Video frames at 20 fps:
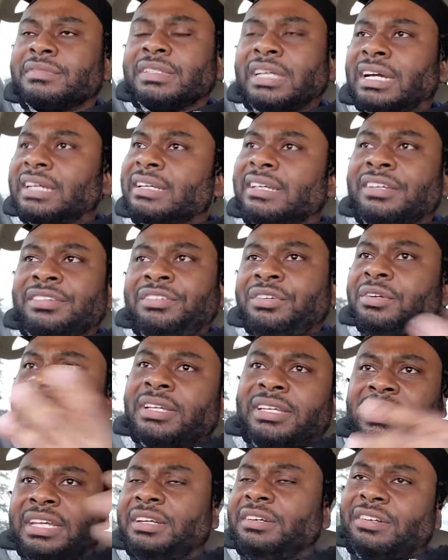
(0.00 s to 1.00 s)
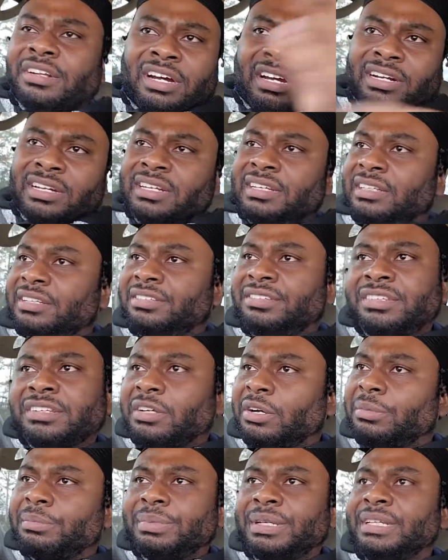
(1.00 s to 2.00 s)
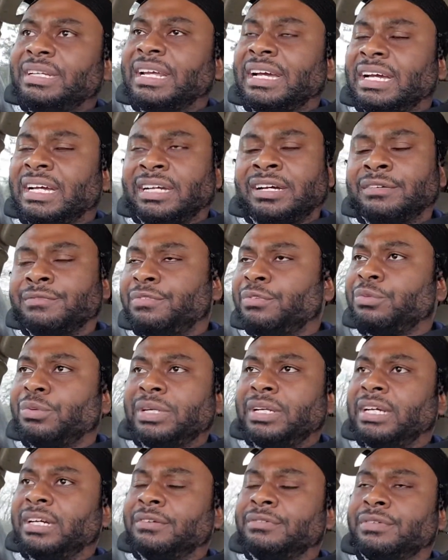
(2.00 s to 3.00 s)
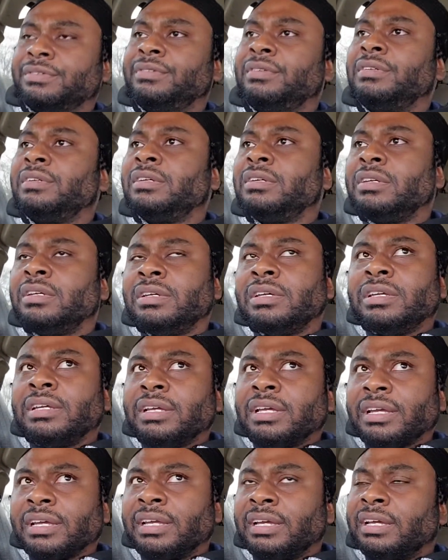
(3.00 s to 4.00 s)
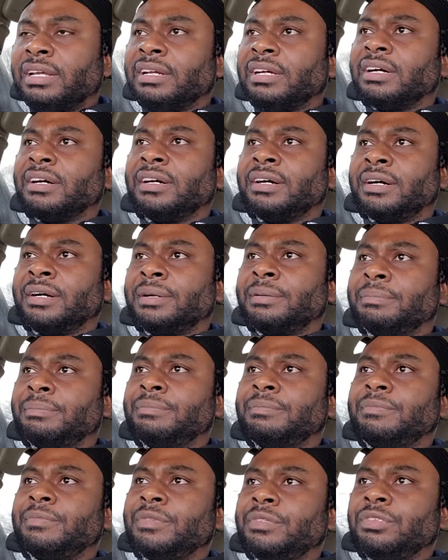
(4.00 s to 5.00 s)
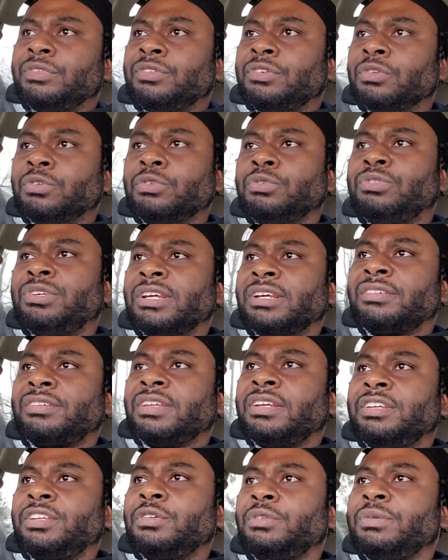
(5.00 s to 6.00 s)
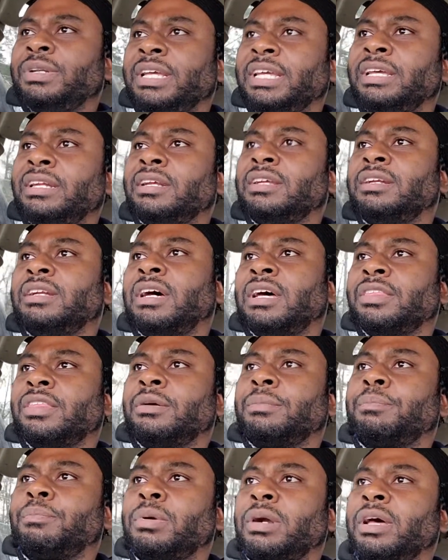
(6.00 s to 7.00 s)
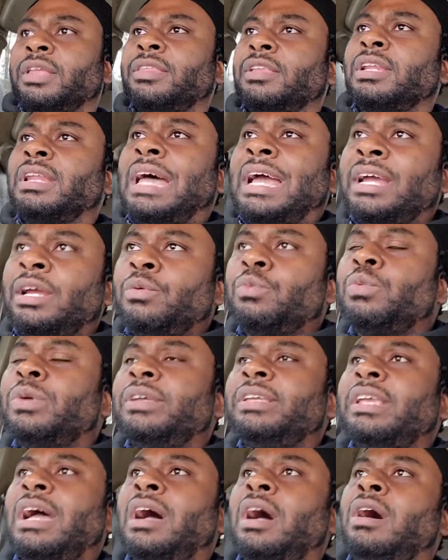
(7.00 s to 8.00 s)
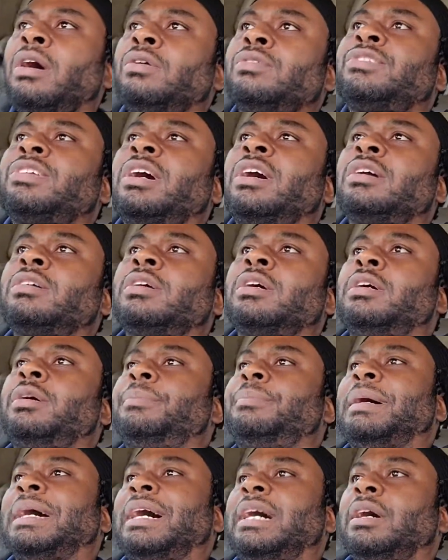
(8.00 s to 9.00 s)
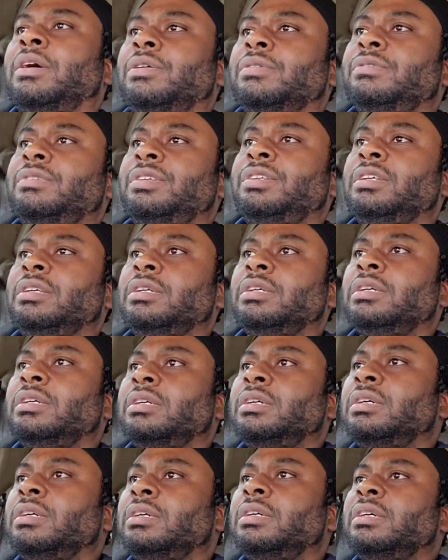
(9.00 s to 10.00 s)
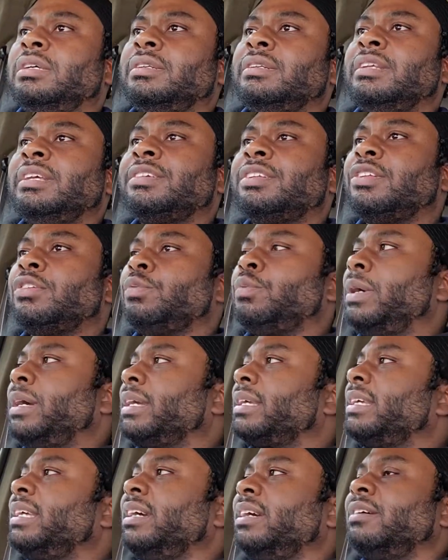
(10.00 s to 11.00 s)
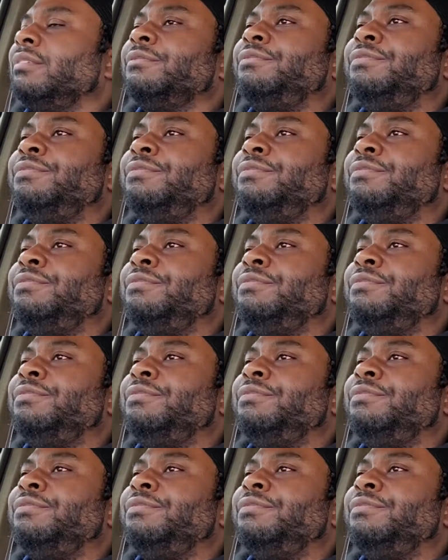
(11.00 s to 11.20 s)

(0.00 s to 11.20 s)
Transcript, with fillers: I guess you can keep Darlene. She gonna be down for whatever. And um, you just you need another brother. Like when y'all talk about this is what kept